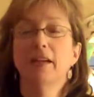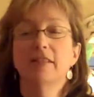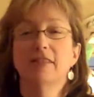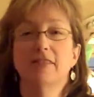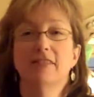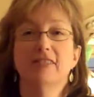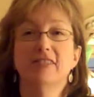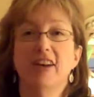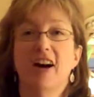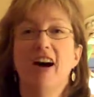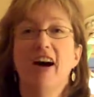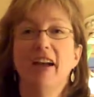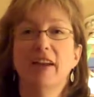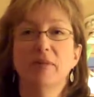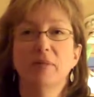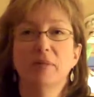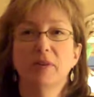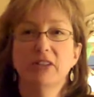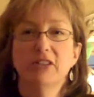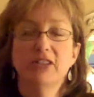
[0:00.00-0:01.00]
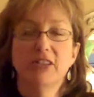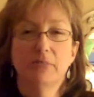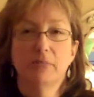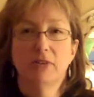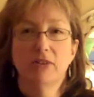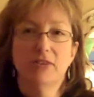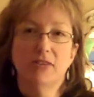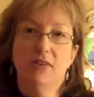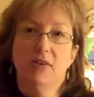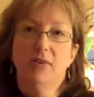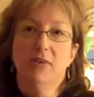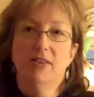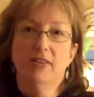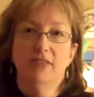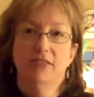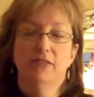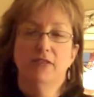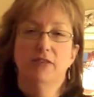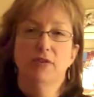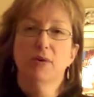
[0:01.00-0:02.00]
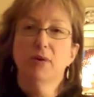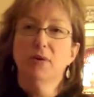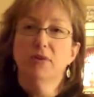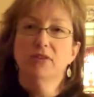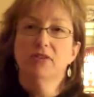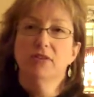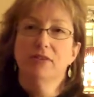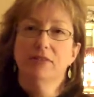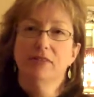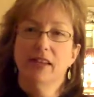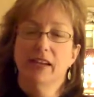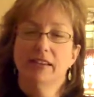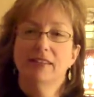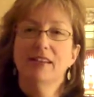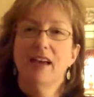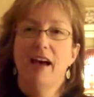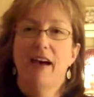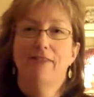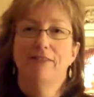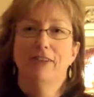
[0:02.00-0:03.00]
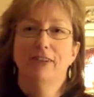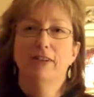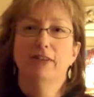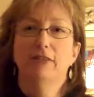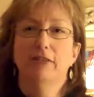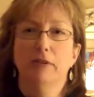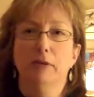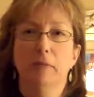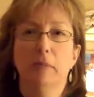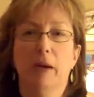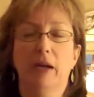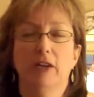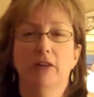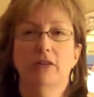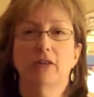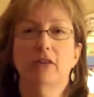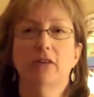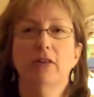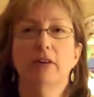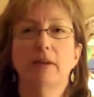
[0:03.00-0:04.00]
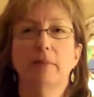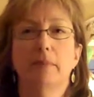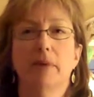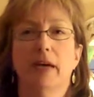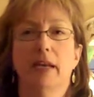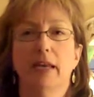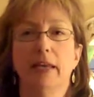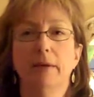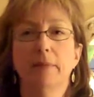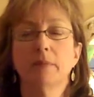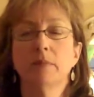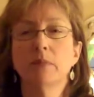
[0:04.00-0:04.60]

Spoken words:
decide which personas of yours you'd like to have interviewed by your learning buddy.